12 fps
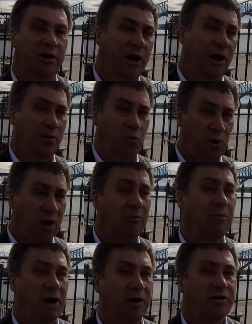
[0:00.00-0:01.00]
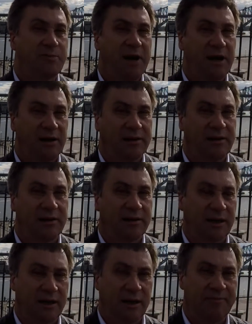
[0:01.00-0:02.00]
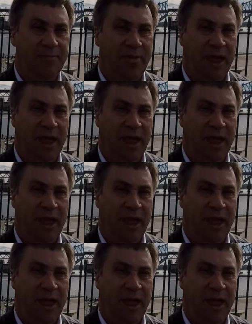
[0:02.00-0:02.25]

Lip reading: they will impose penalties, okay?